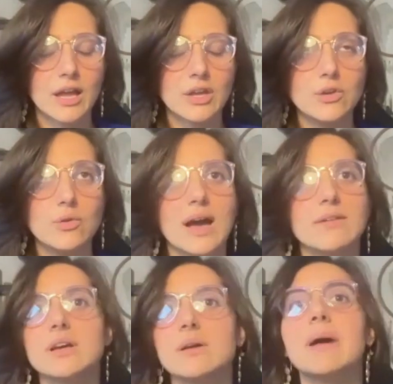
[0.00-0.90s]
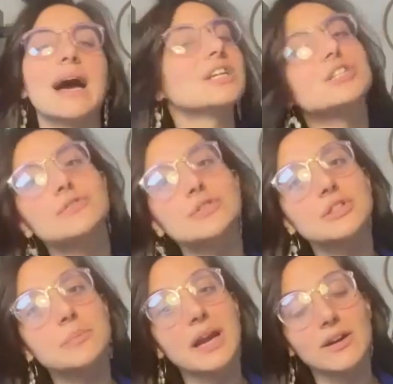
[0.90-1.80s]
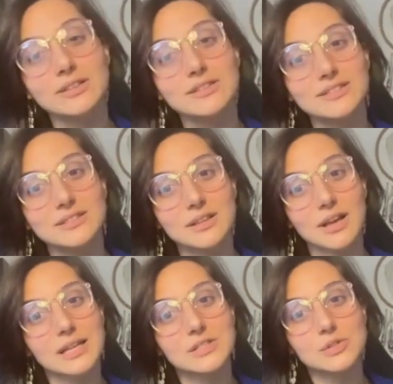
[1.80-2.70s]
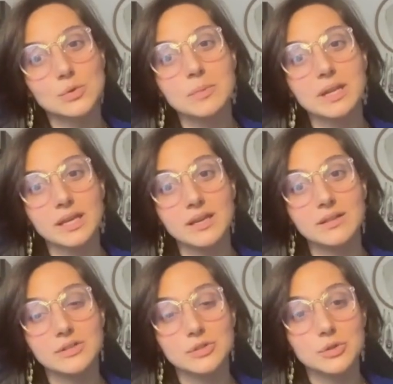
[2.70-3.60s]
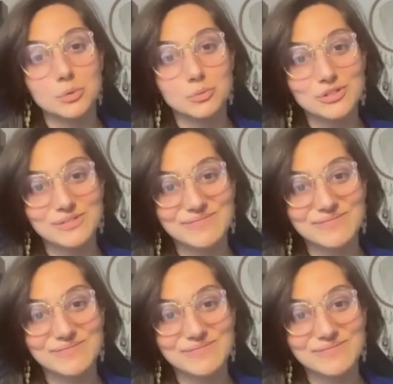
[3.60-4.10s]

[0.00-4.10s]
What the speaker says: you have compassion for the parents, and so many healers don't.